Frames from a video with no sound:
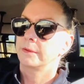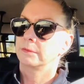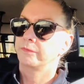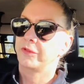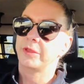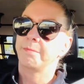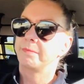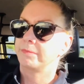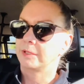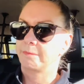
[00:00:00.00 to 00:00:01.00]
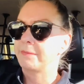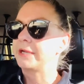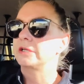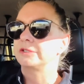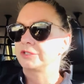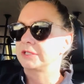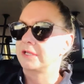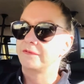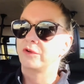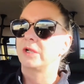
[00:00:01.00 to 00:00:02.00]
with the medical
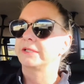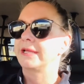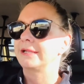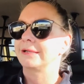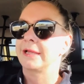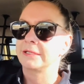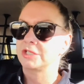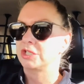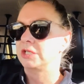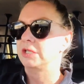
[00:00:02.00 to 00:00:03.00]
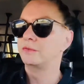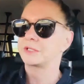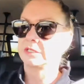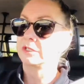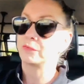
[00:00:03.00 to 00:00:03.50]
stuff, all that. And she was another